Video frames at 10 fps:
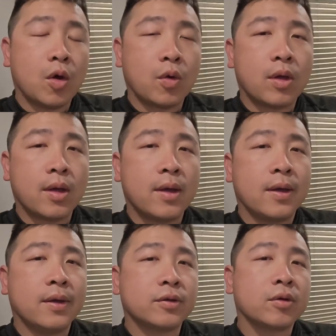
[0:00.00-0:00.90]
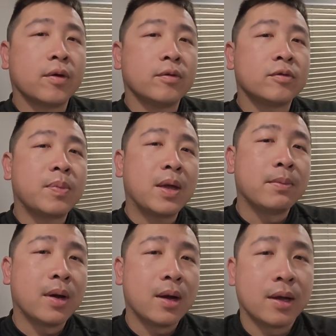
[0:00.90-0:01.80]
Okay, so I spent
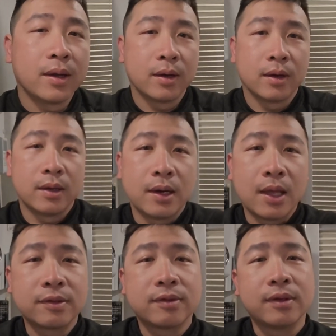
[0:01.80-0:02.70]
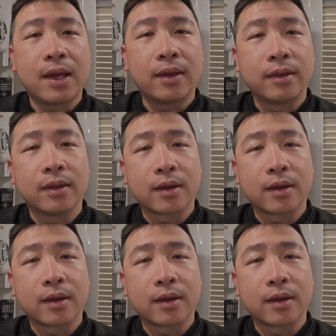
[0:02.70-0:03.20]
my last night in the